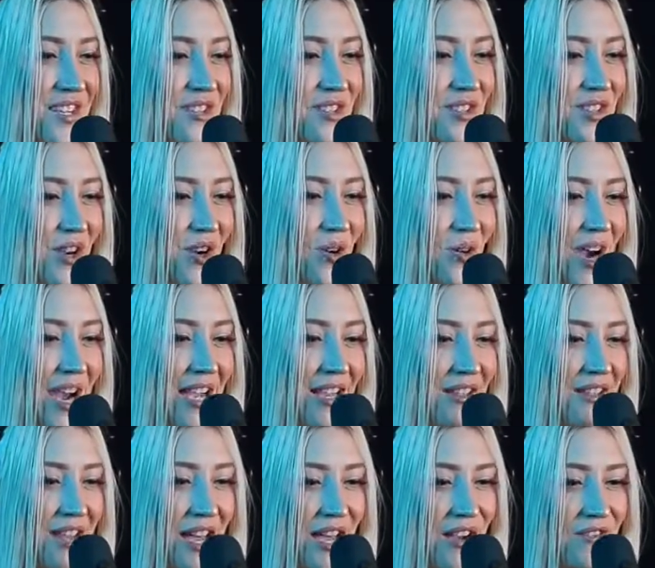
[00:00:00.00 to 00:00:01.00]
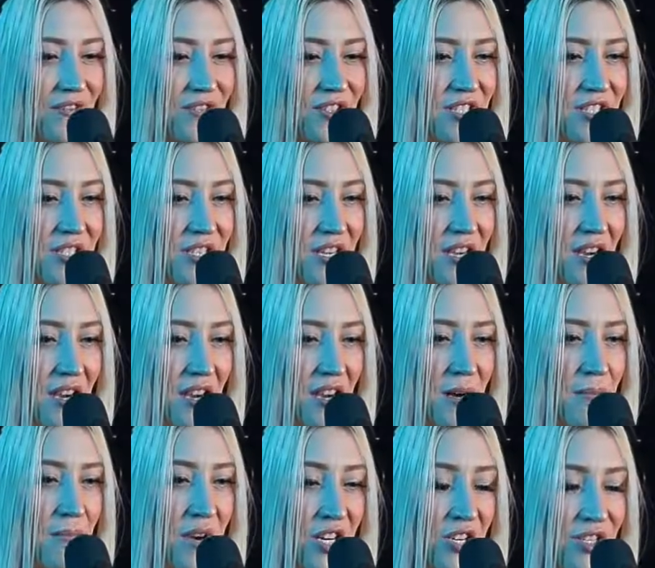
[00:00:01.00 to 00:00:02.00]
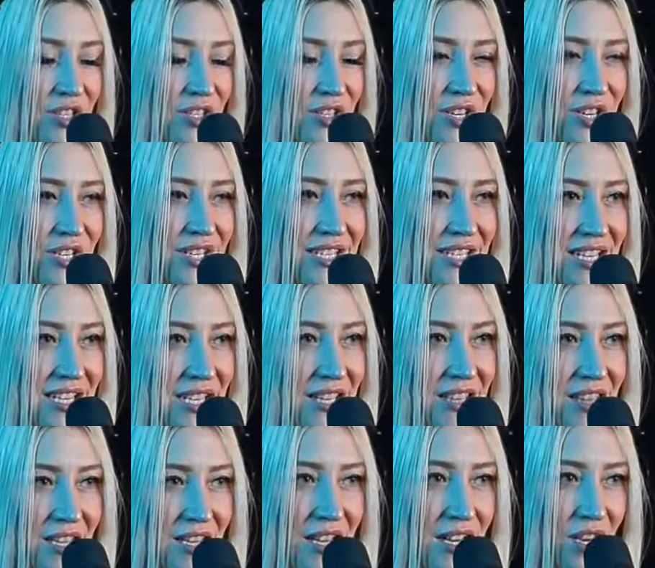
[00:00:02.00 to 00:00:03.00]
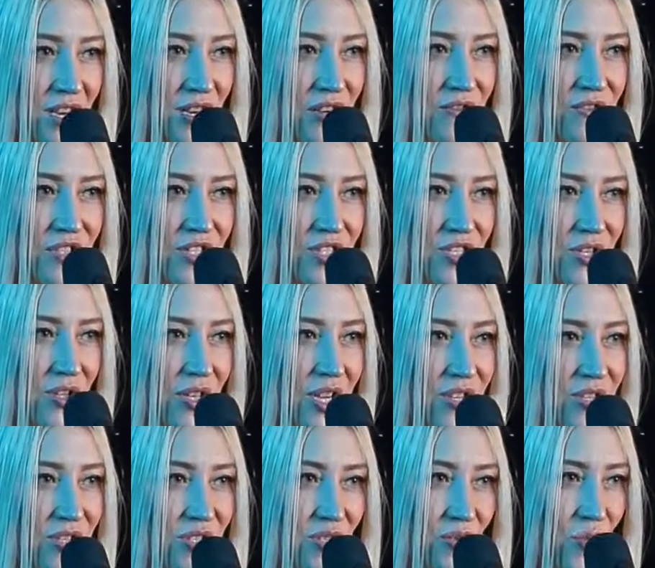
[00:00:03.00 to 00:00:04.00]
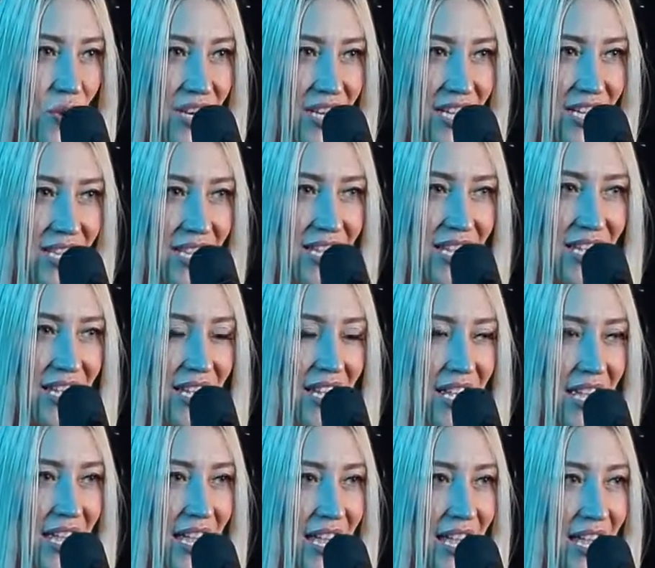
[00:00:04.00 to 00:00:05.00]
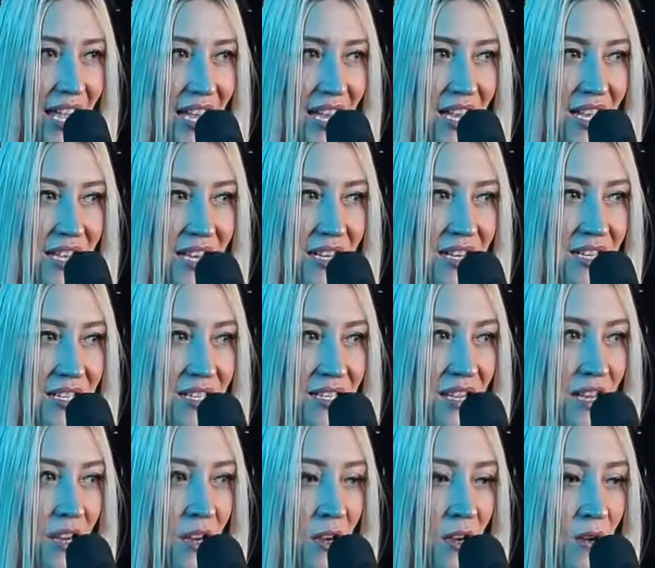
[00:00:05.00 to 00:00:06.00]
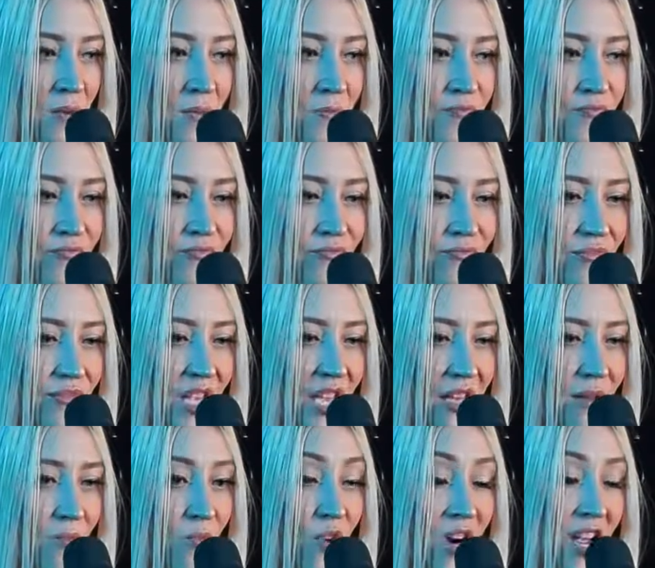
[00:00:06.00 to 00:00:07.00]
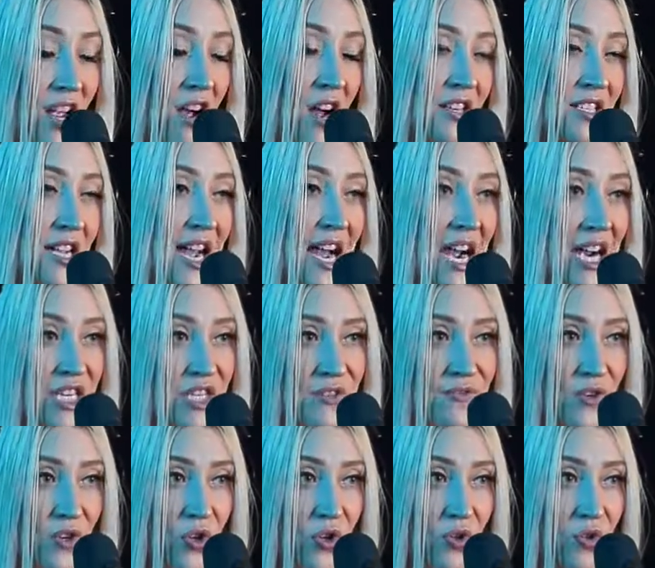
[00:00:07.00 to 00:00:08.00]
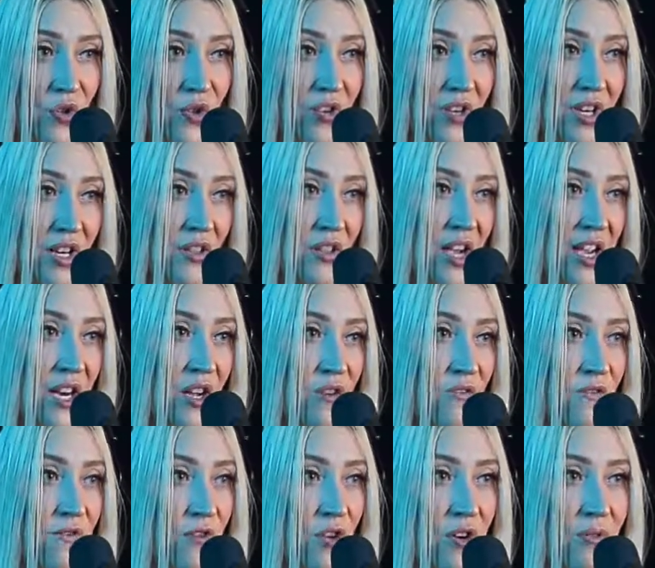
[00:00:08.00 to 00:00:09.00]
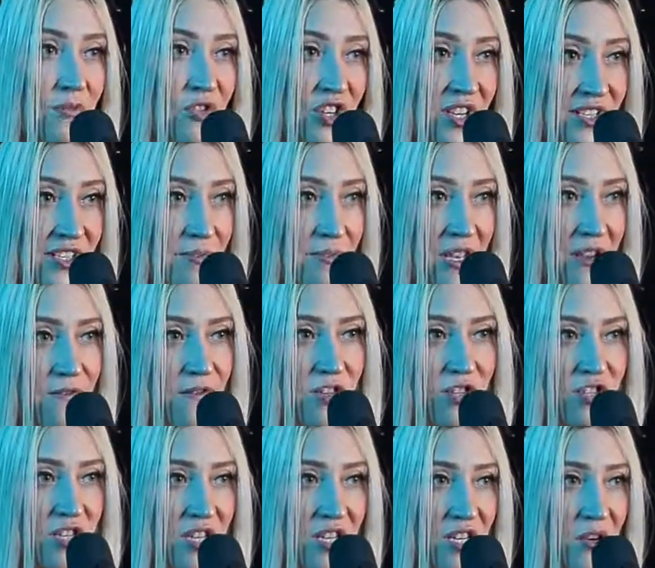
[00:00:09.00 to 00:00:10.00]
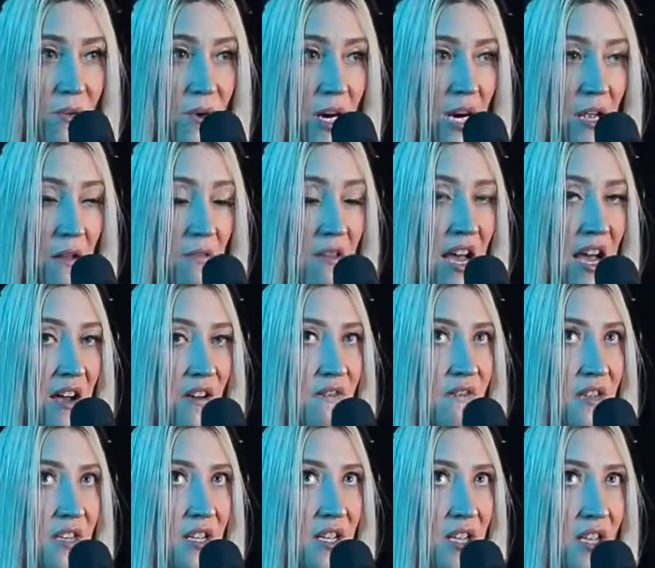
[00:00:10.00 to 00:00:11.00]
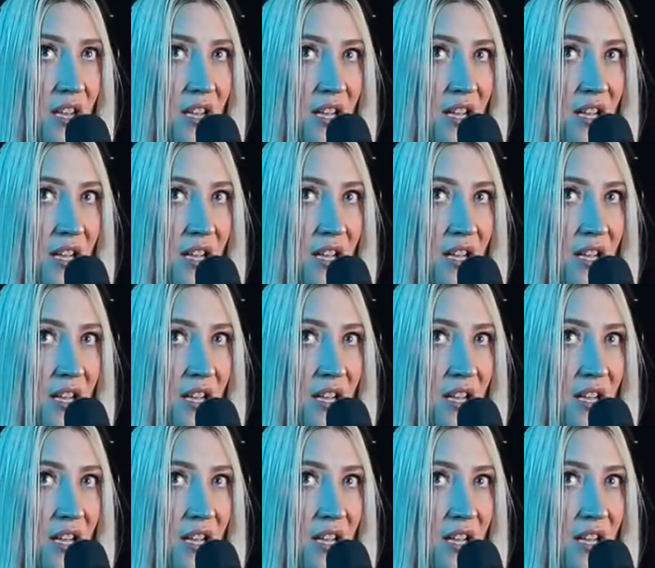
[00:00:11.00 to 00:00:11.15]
So I left on March 13th of 2020. And when I got to Asheville, North Carolina from Chesapeake, Virginia, where I left,